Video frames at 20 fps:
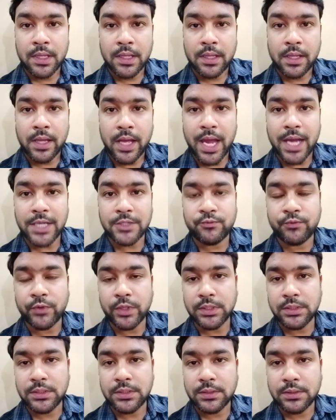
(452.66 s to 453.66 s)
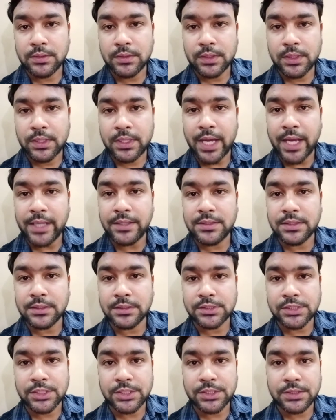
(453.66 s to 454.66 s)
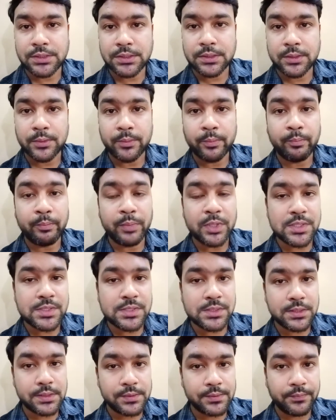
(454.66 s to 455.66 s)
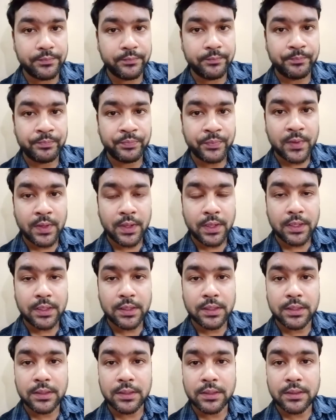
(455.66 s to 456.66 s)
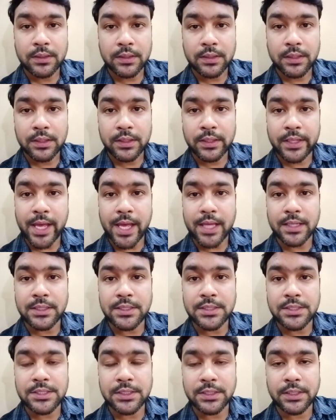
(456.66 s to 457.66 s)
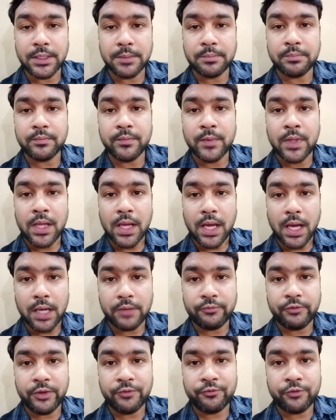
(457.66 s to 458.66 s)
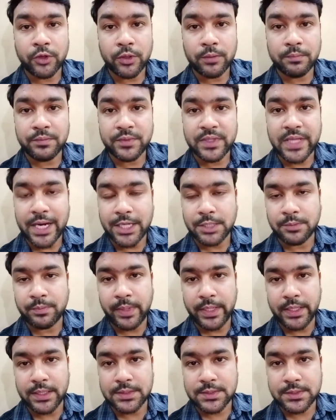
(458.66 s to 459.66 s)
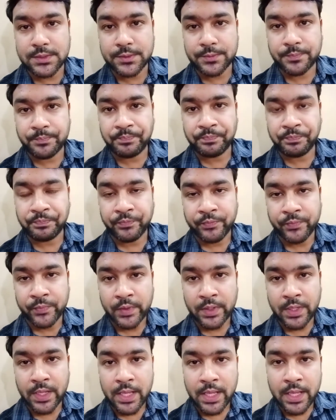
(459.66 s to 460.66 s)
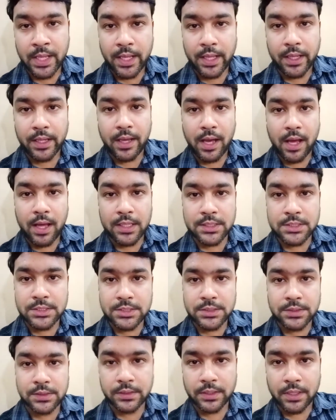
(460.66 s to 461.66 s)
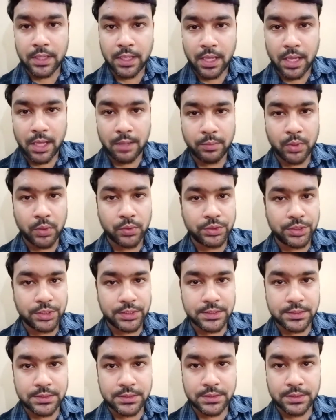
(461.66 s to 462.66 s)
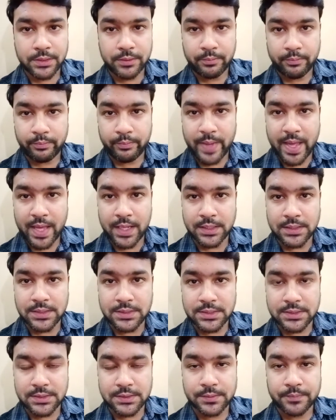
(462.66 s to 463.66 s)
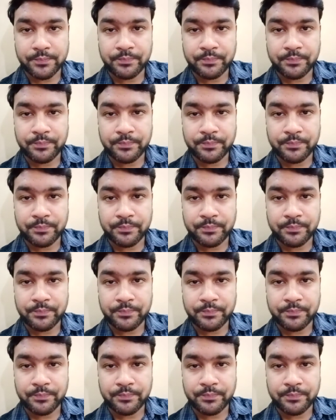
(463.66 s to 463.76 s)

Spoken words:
had one kind-hearted person carried him away from that place. He asked about his parents,